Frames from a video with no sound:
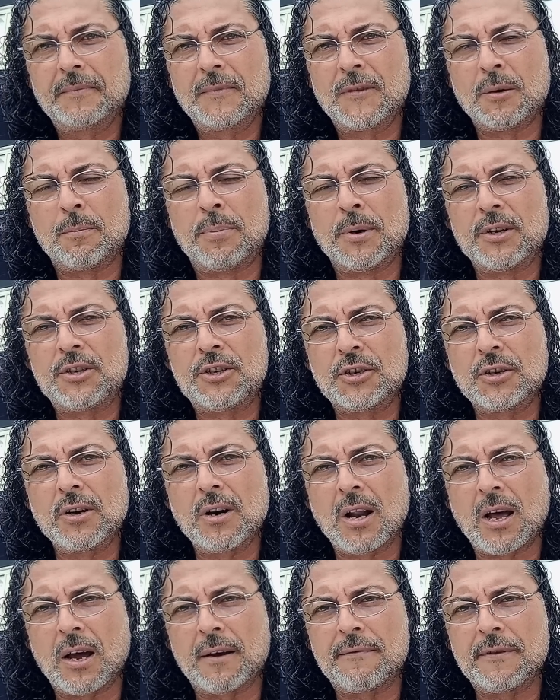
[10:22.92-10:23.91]
To put your
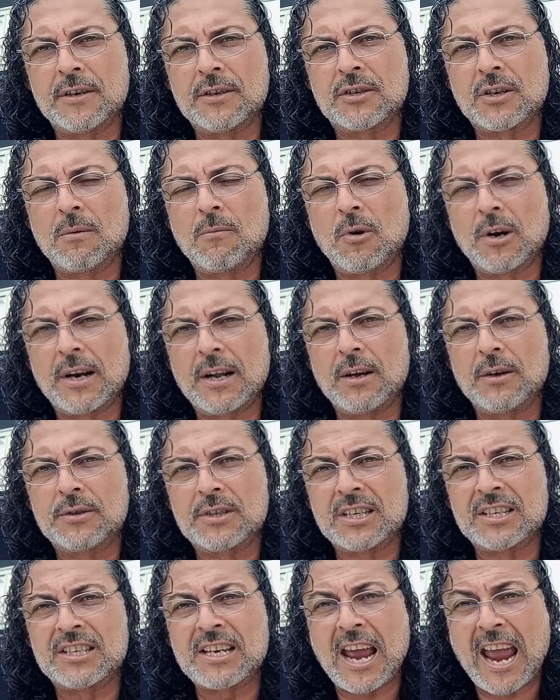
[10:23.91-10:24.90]
life in someone
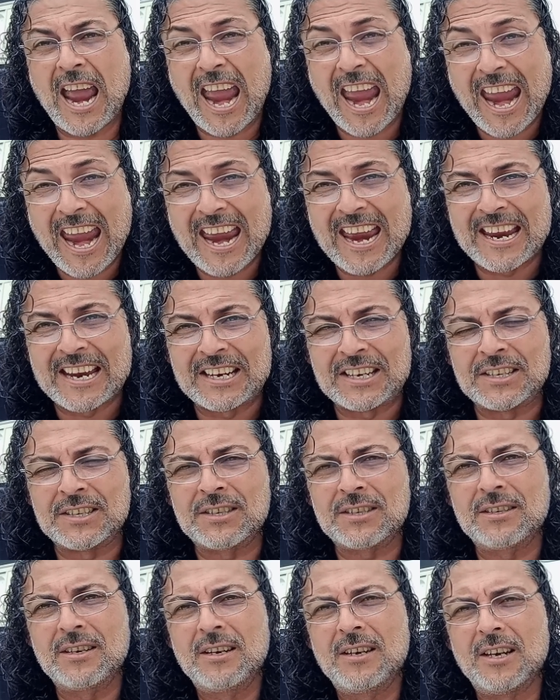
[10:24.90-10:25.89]
else's
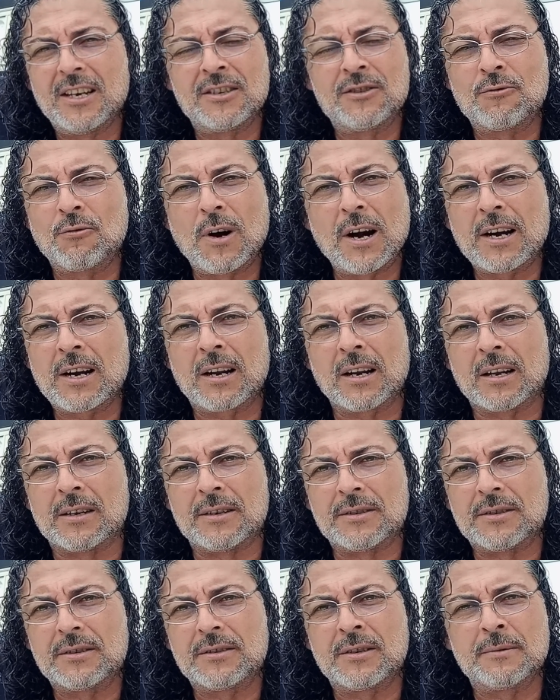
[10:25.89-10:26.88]
hands is
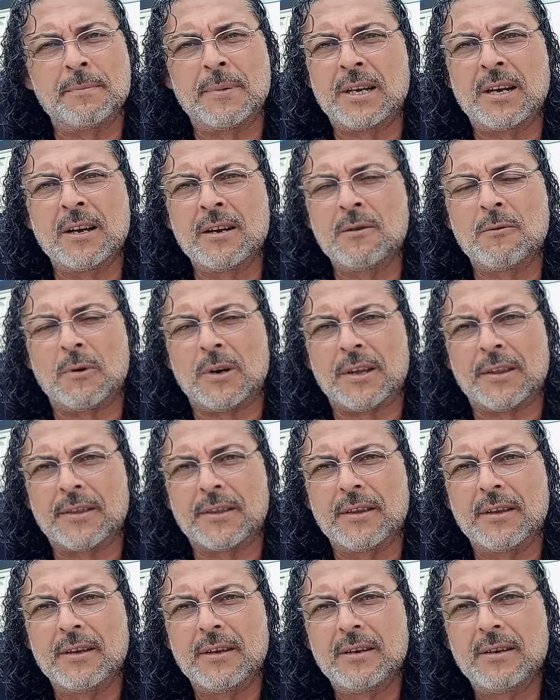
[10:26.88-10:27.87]
reckless to begin with.
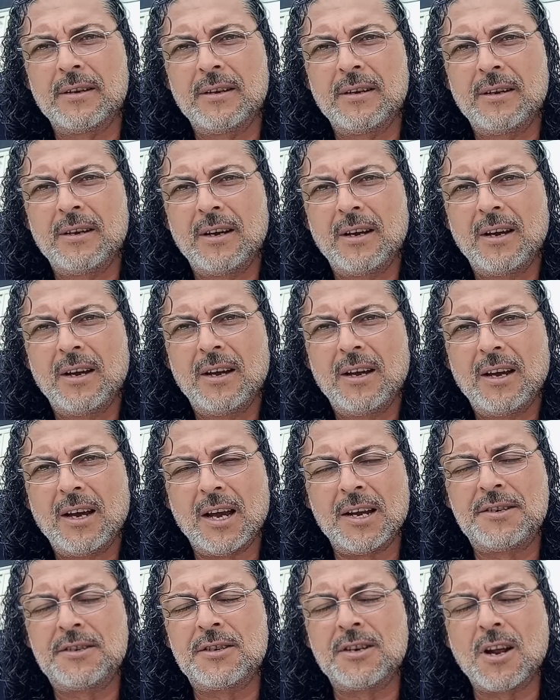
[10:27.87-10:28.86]

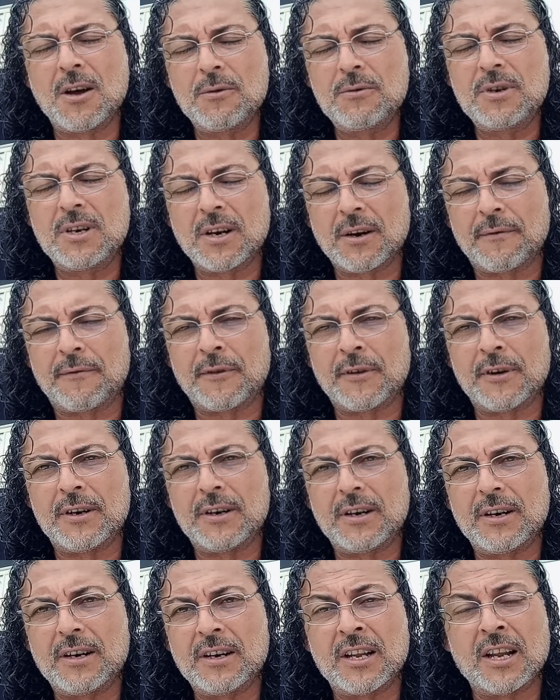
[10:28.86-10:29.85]
It's no different
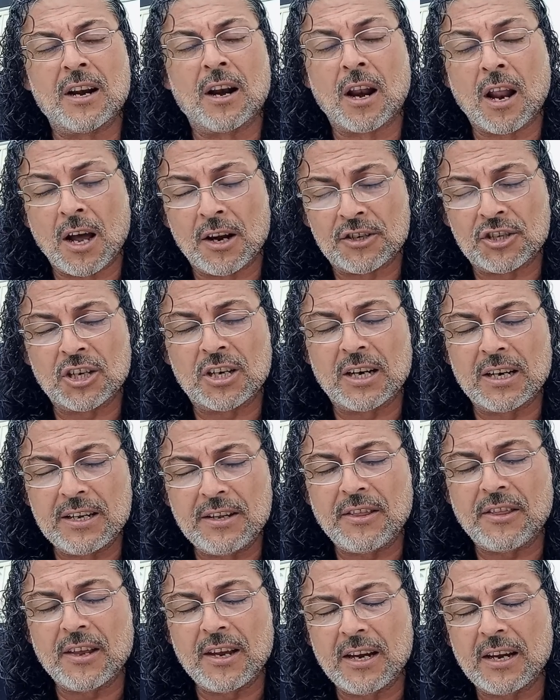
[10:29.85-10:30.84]
than logically
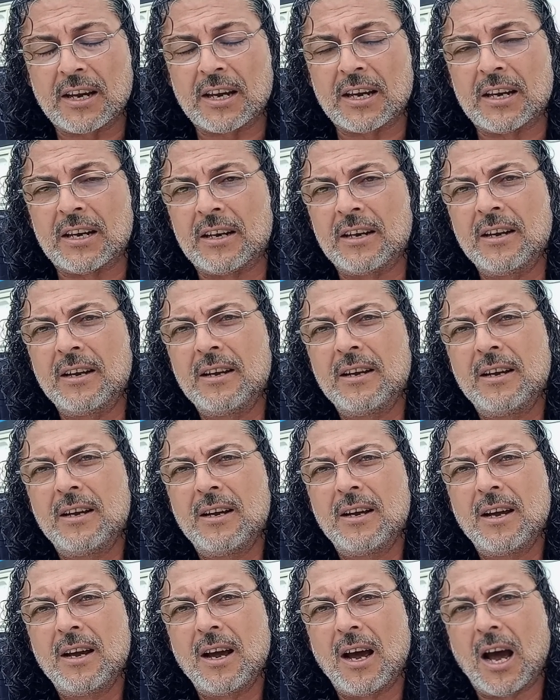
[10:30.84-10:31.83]
thinking,
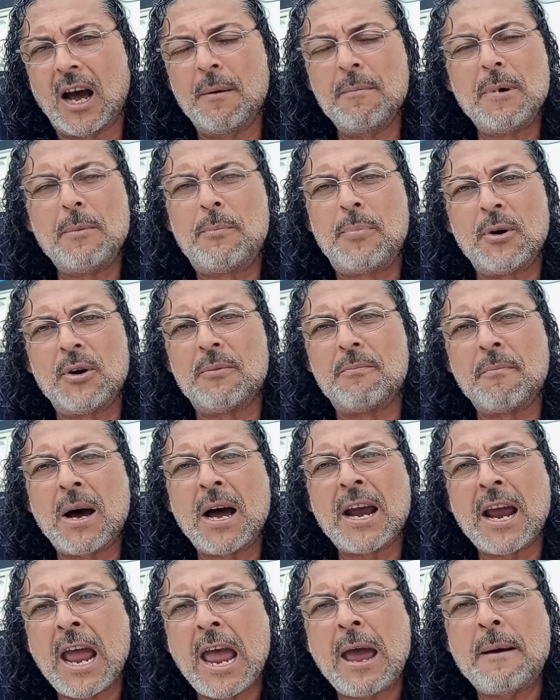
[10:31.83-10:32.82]
I'm going to put
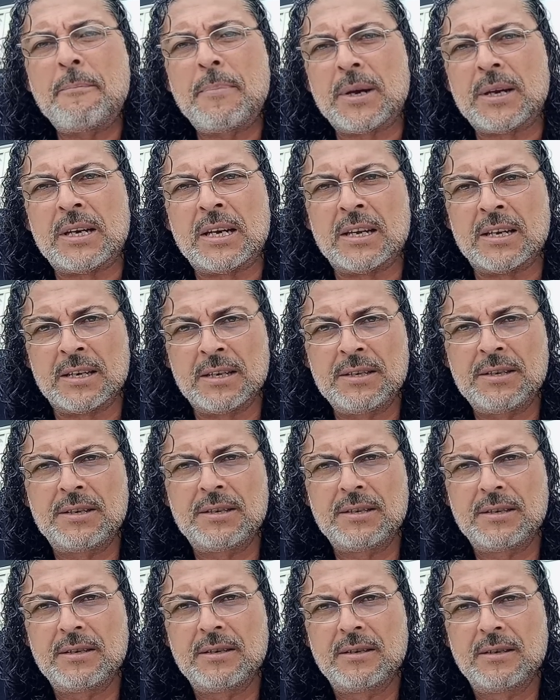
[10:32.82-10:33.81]
my
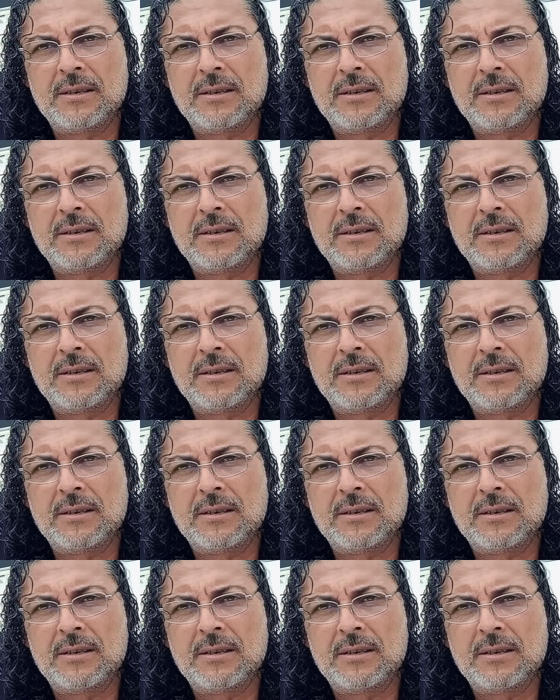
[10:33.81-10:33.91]
happiness